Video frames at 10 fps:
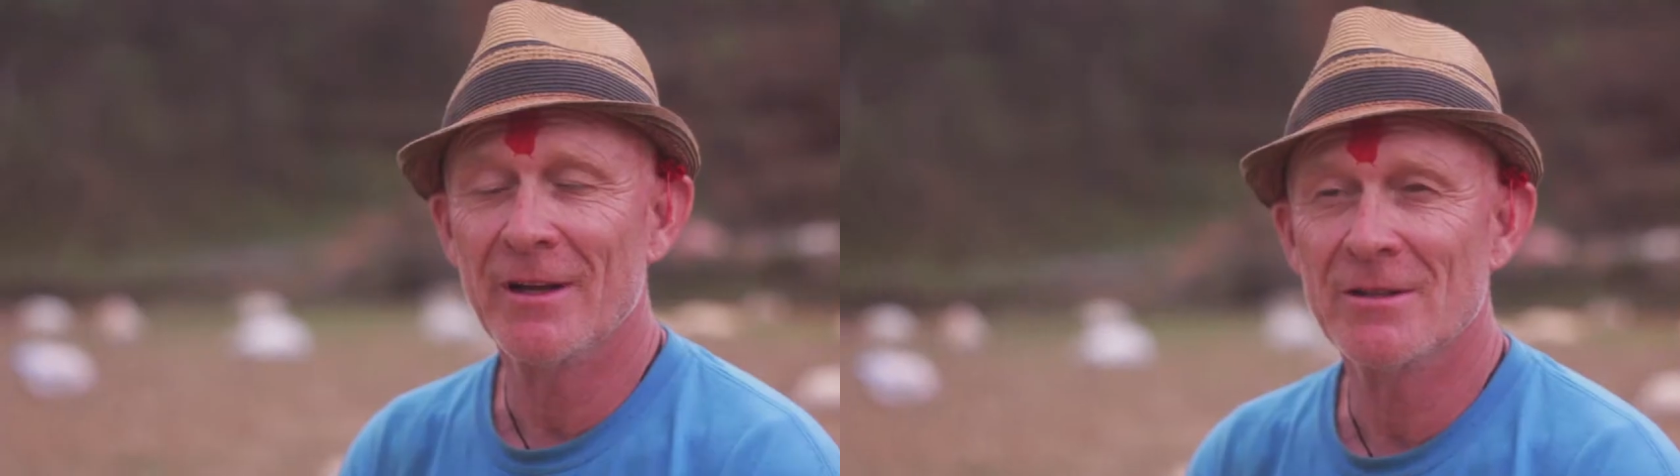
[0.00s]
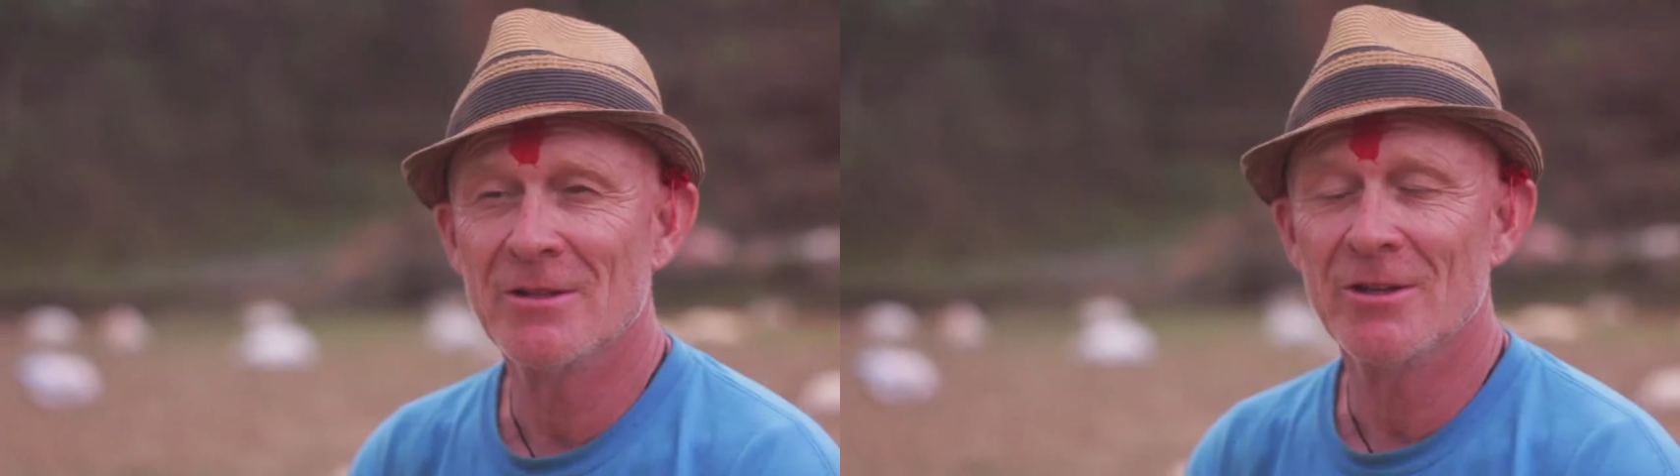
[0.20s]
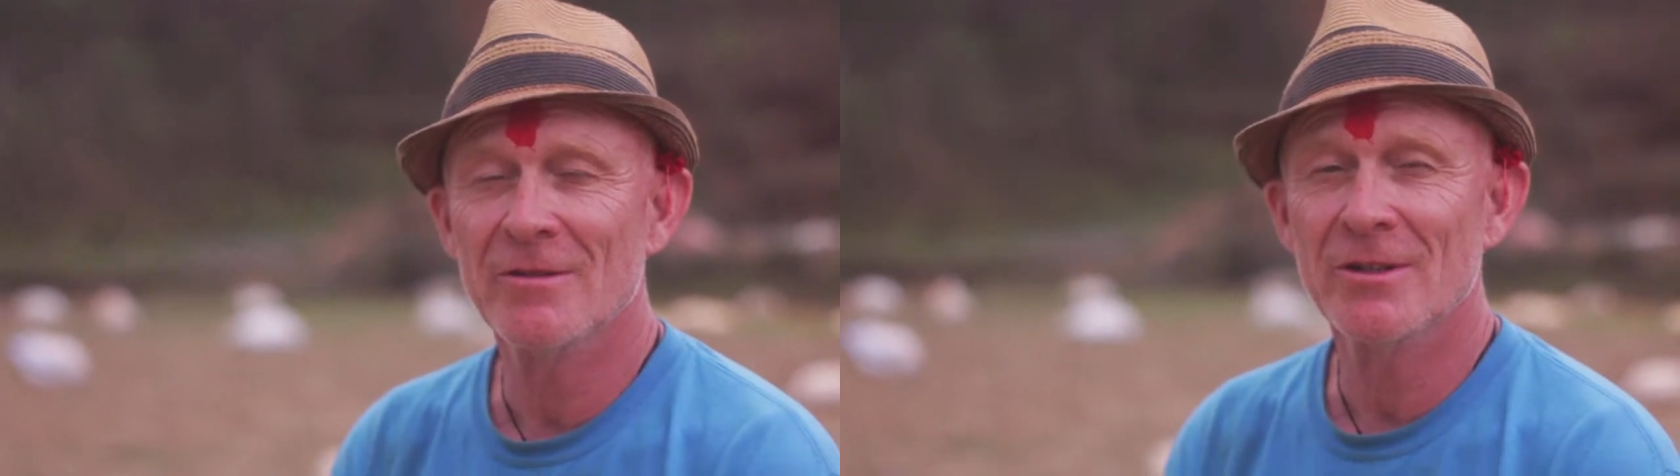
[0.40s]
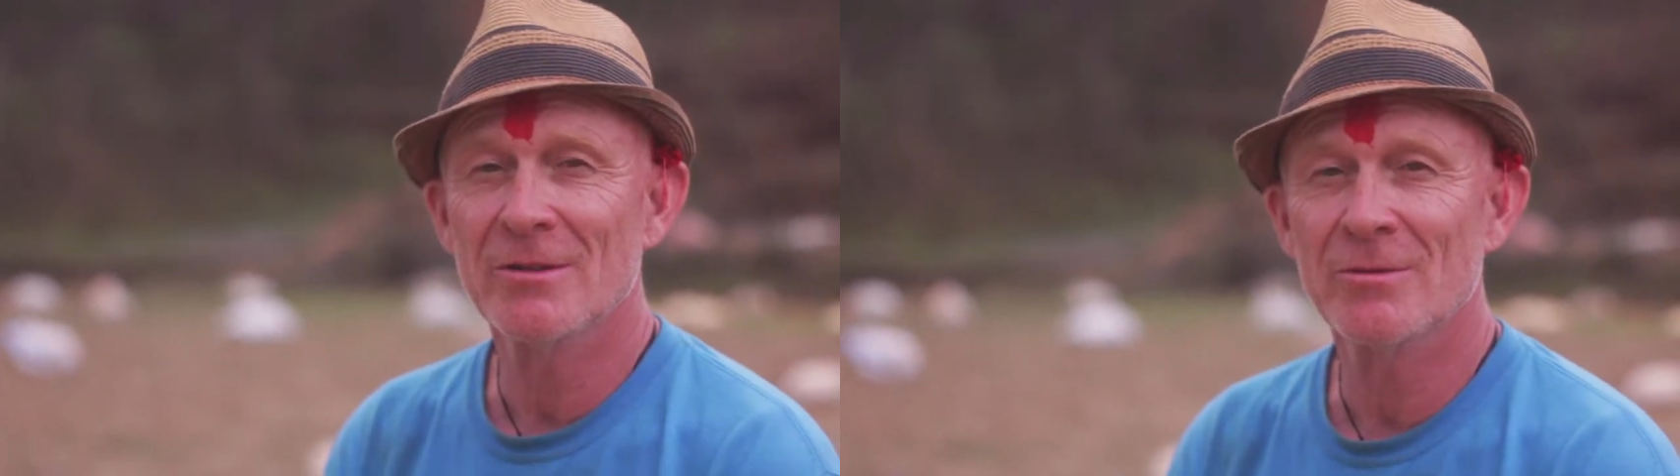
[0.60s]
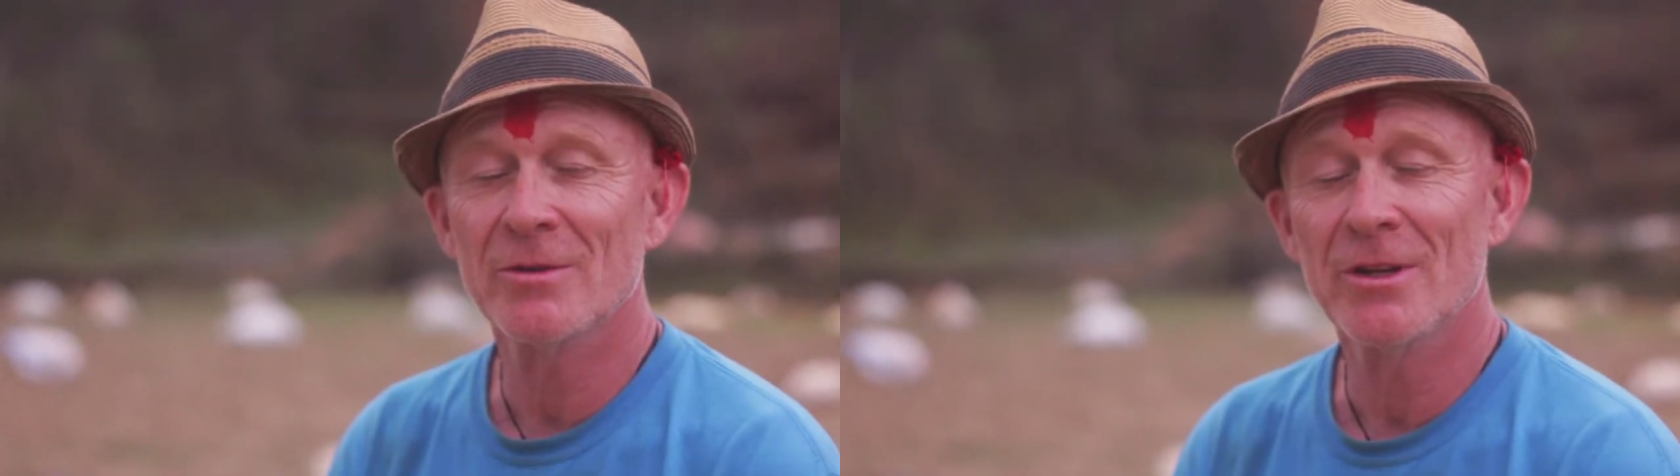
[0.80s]
that
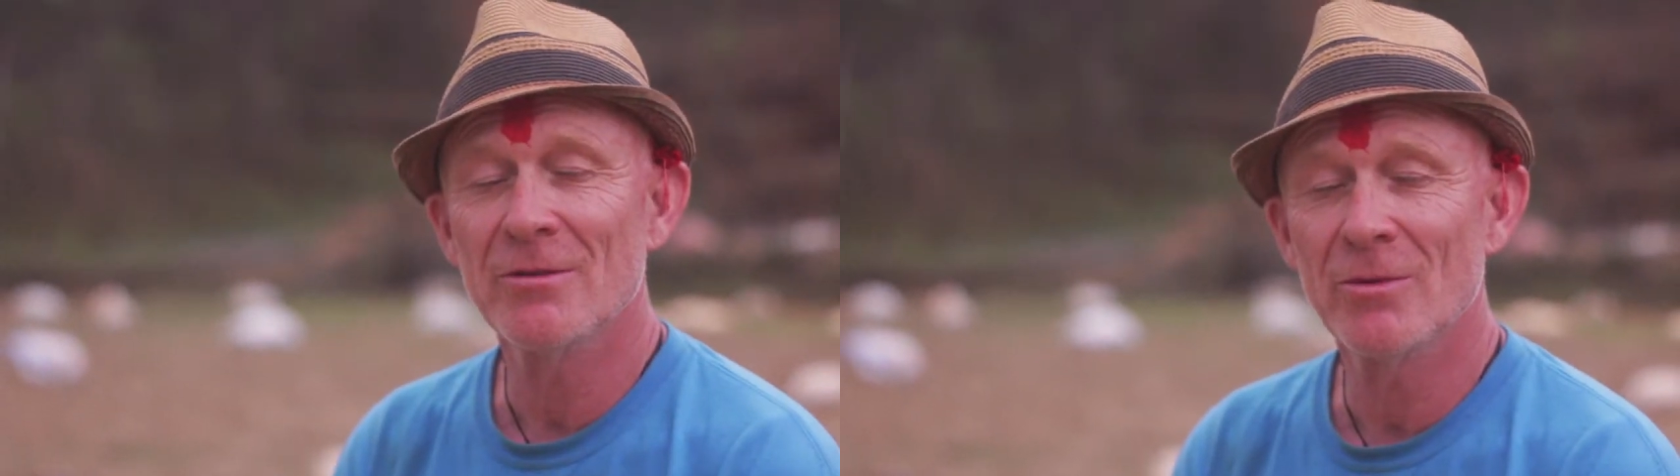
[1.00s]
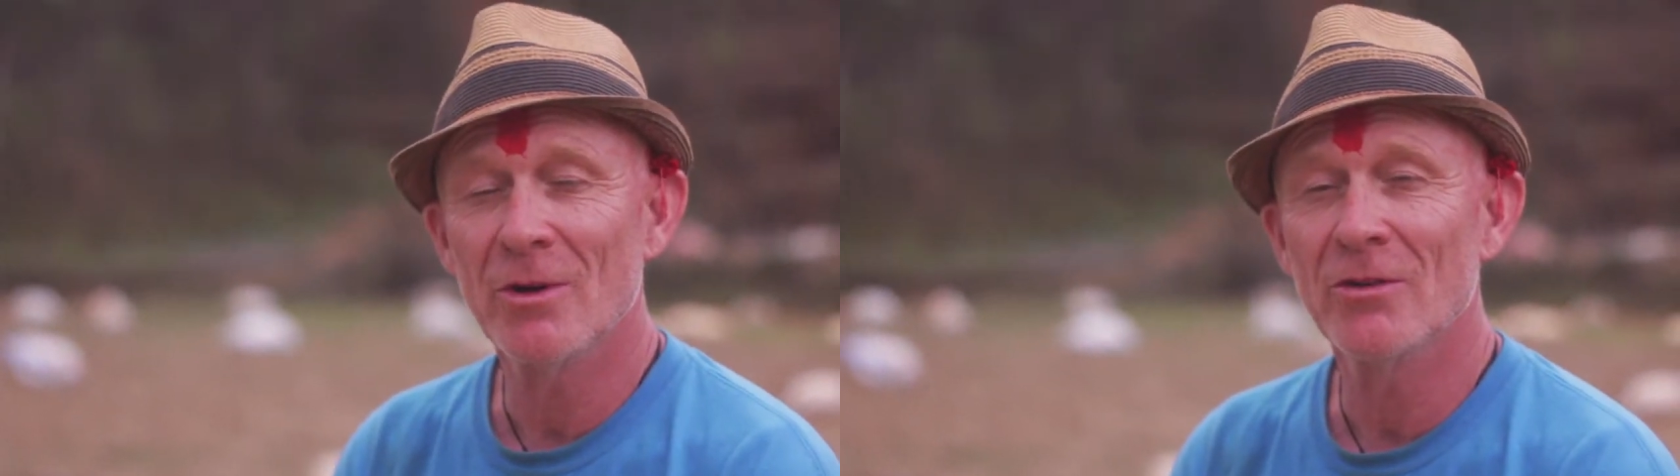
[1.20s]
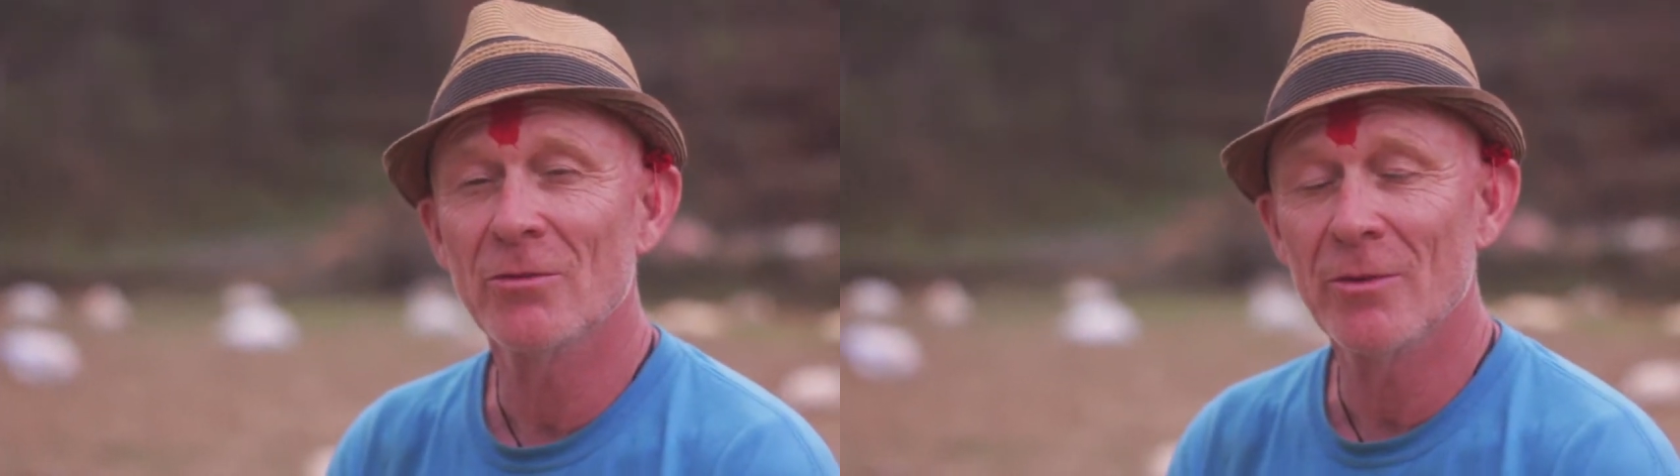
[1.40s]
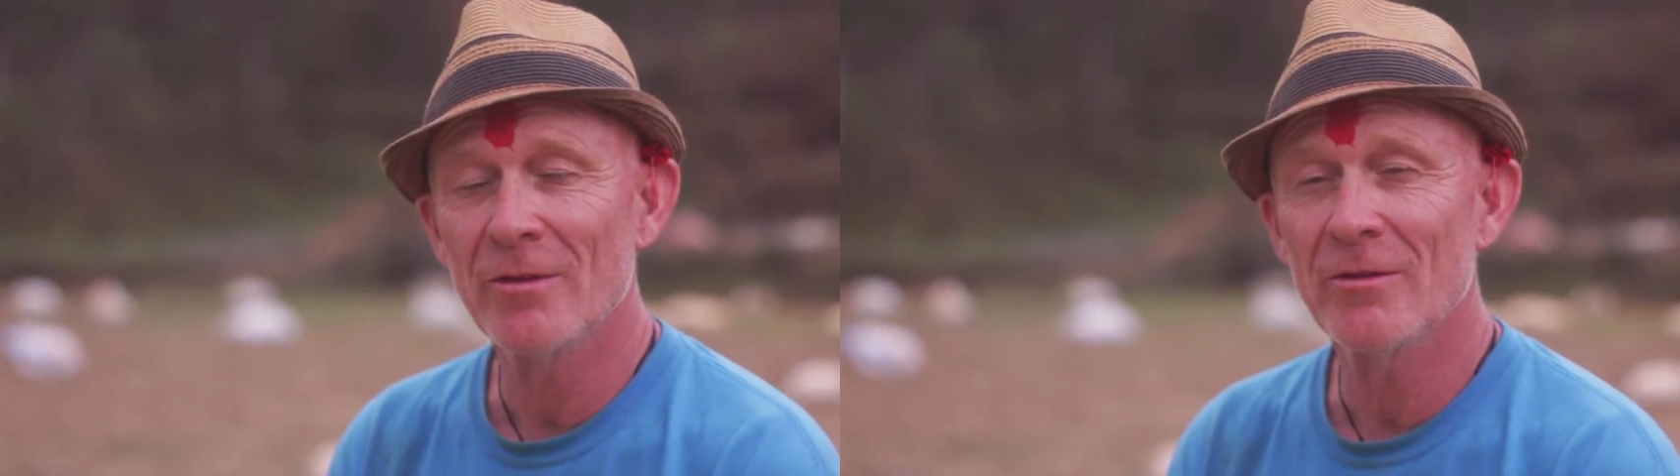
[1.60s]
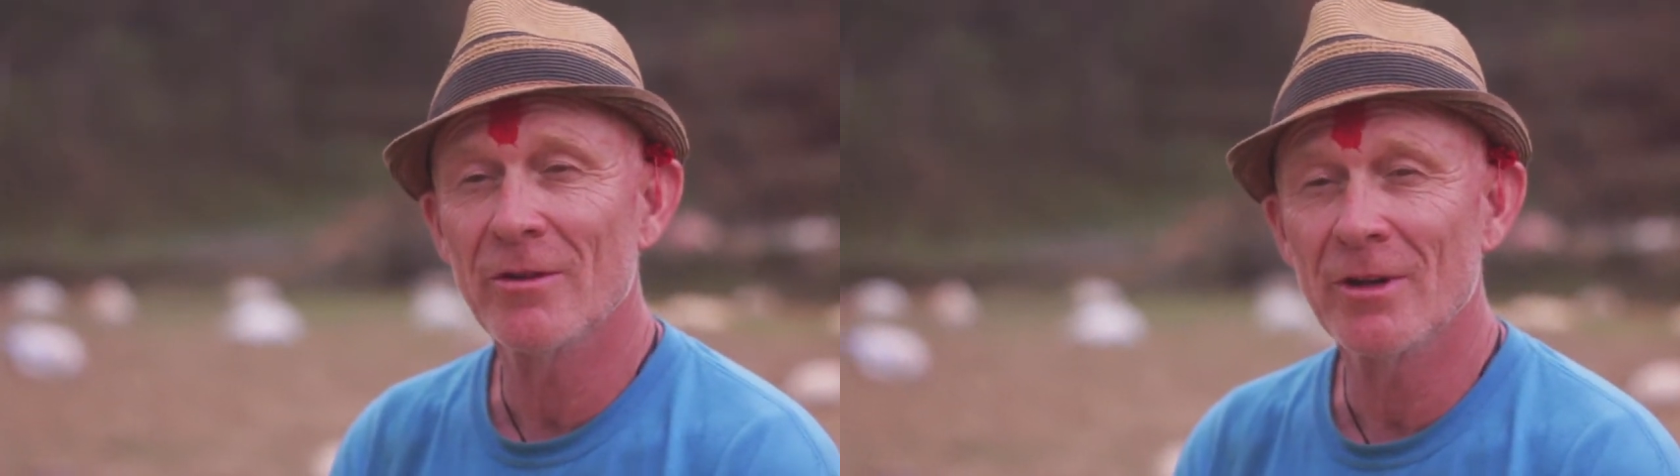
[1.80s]
service was
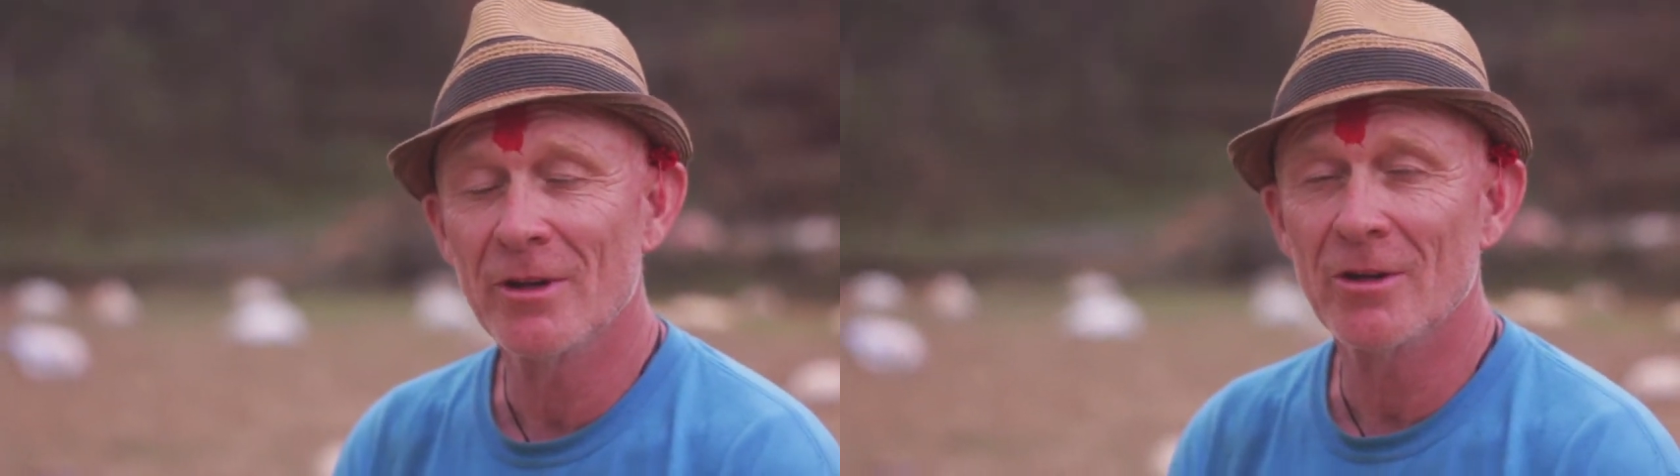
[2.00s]
with the